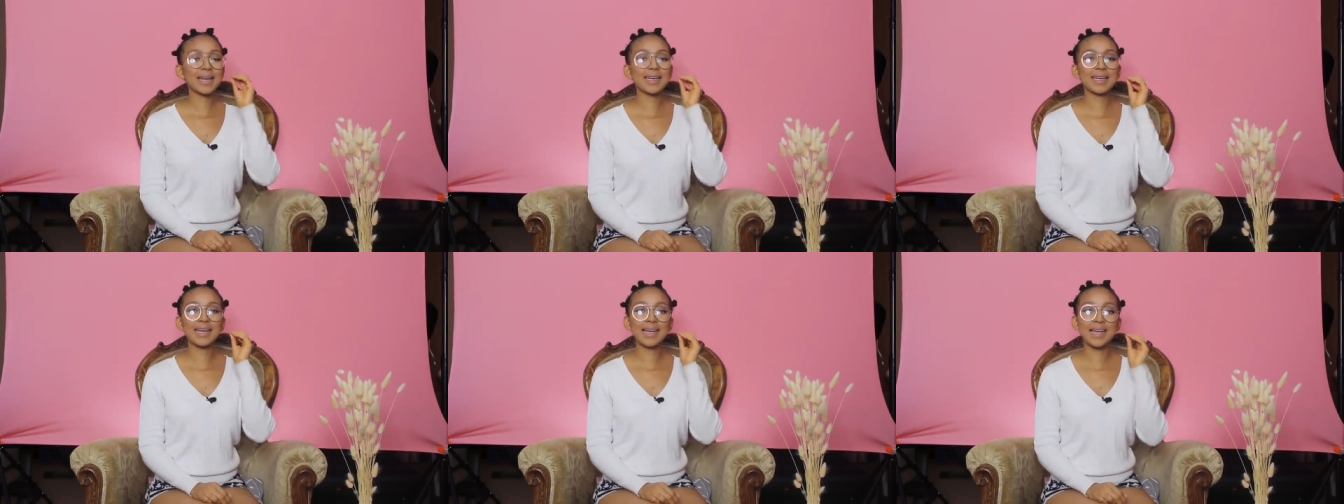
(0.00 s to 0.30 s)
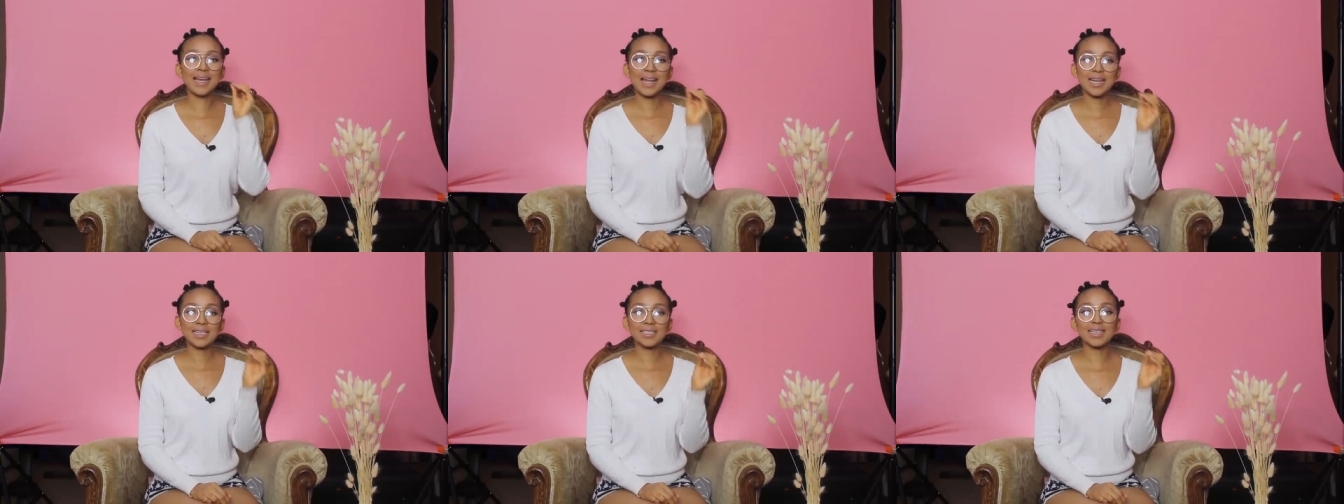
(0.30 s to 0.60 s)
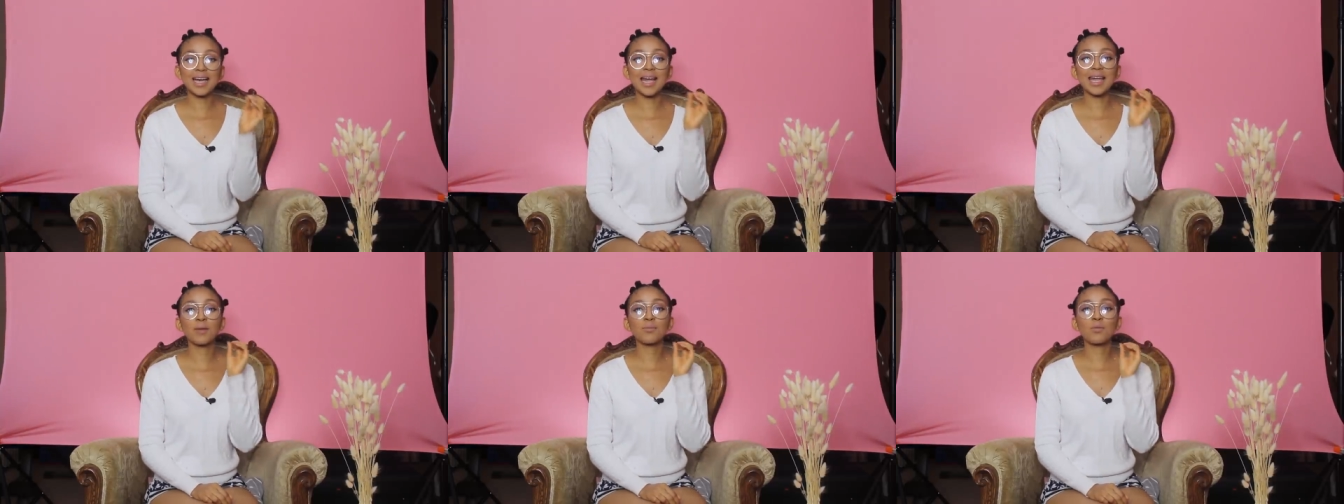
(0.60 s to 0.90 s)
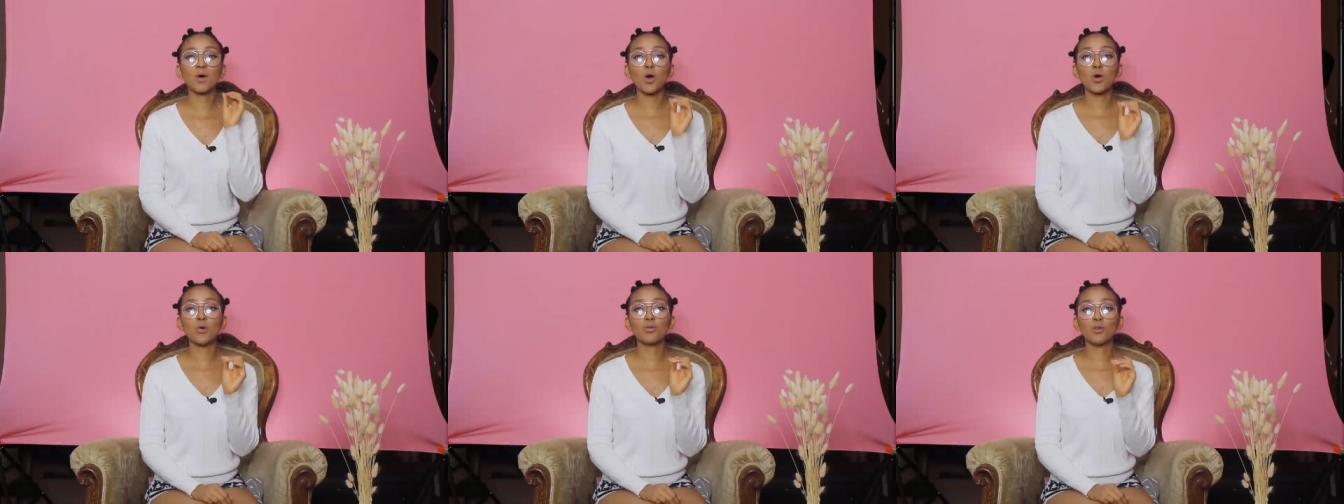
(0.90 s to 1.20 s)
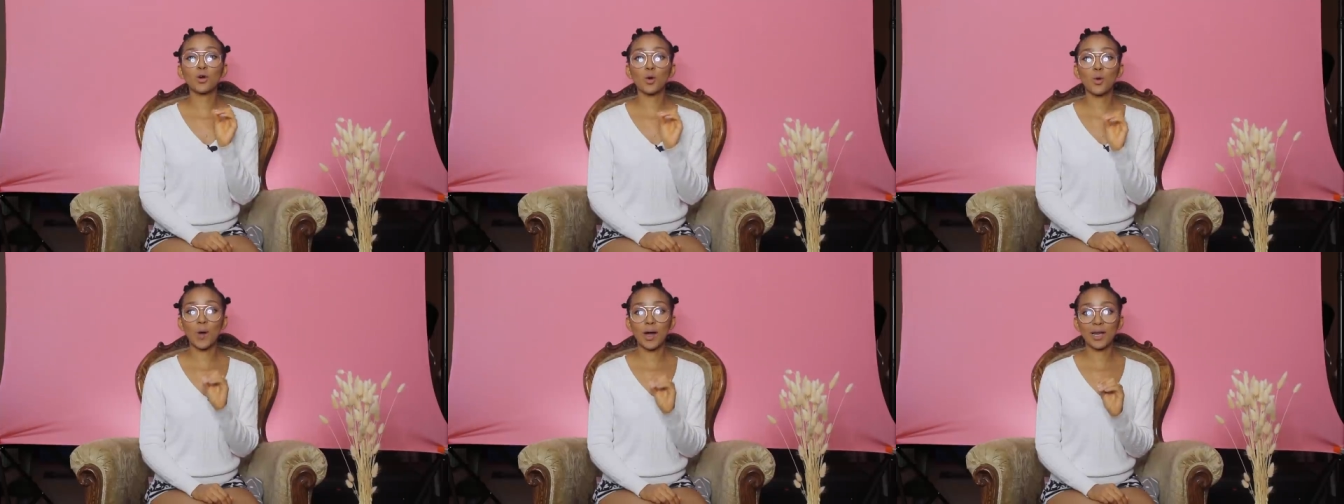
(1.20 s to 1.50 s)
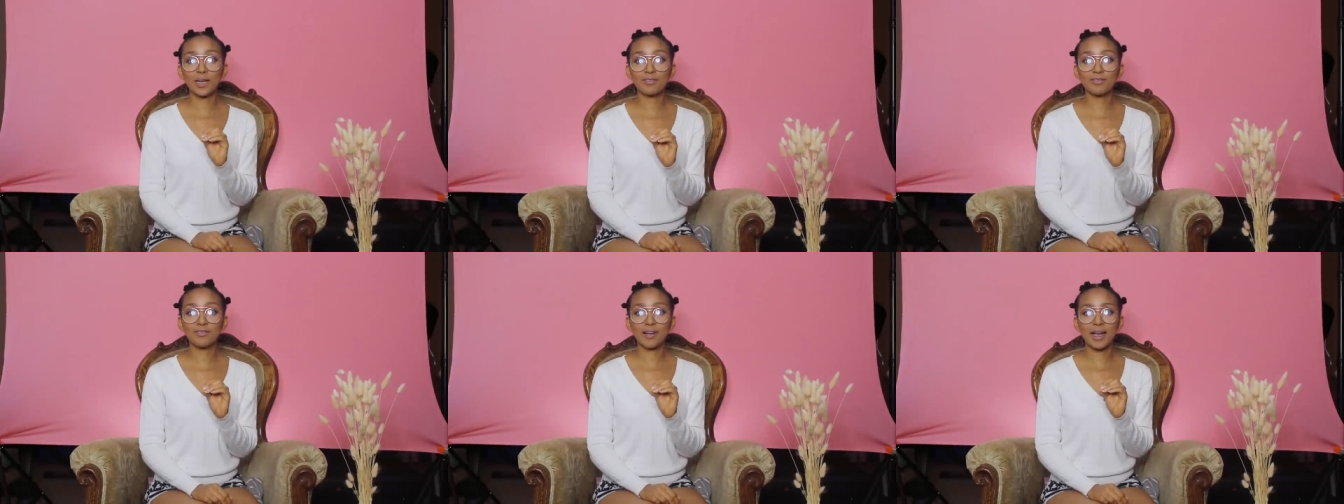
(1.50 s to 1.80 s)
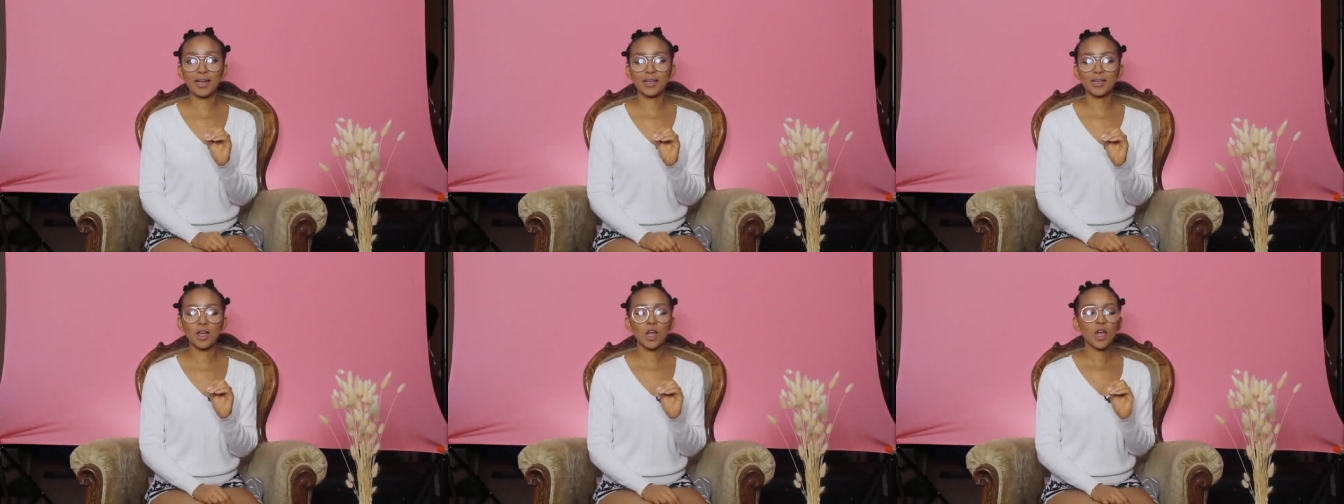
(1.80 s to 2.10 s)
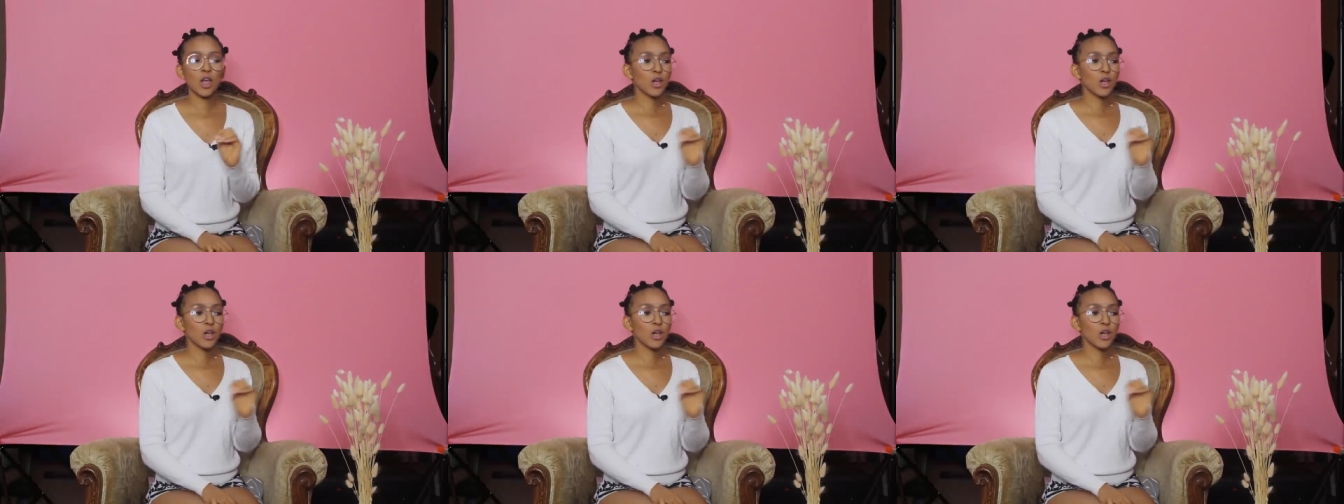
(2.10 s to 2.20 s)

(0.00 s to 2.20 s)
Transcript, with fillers: unless I am overqualified?